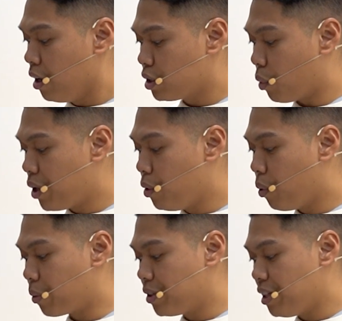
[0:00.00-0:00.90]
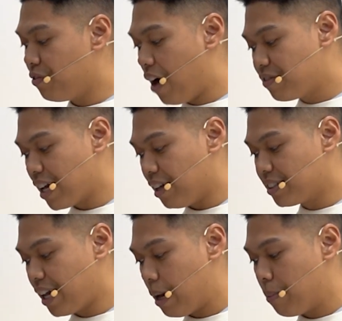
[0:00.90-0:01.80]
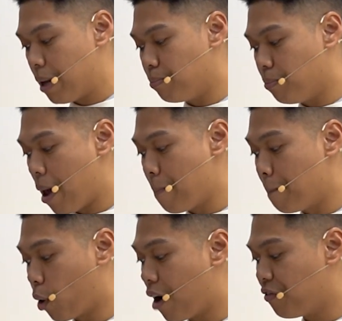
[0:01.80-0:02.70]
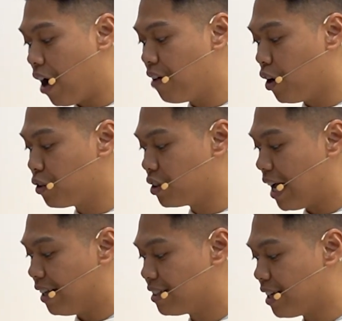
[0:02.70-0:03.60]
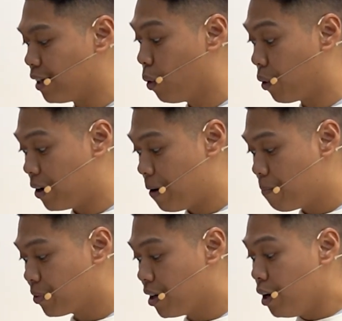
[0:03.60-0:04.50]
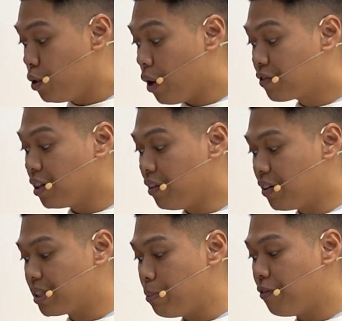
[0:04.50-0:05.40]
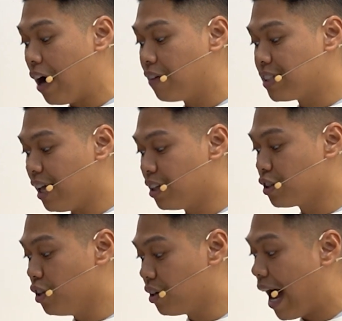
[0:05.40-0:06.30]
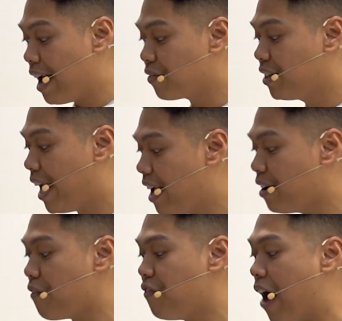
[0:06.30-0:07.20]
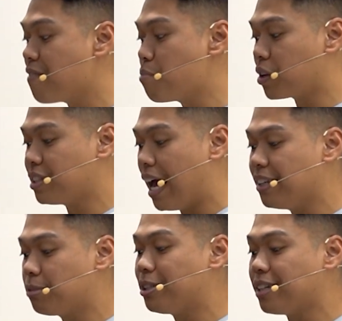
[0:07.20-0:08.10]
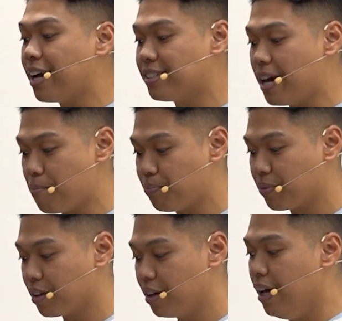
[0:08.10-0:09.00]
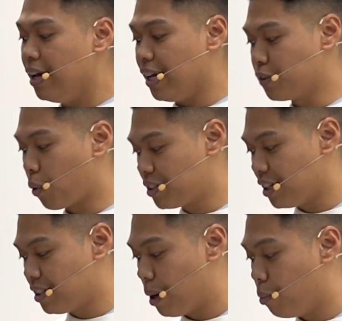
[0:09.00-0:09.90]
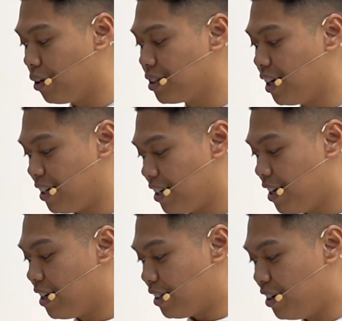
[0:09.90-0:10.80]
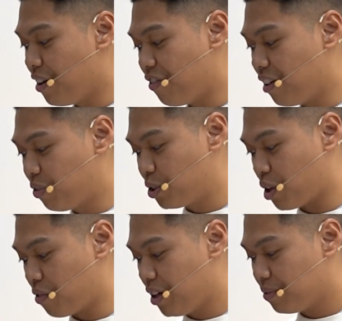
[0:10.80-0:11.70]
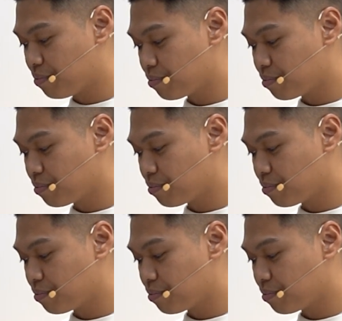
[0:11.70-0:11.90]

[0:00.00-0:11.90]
So he who had received five talents came and brought five other talents, saying, Lord, you have delivered to me five talents. Look, I have gained five more talents besides them. His Lord said to them, well done, good and faithful servant.